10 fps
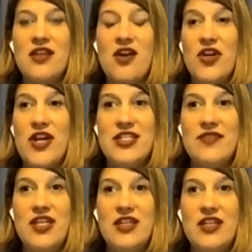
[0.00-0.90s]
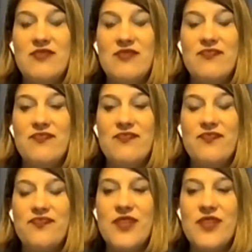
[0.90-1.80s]
on the current activity.
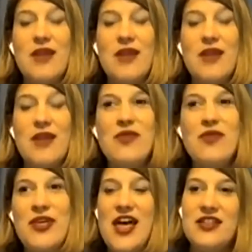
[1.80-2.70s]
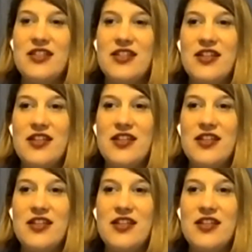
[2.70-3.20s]
I'm going to repeat that.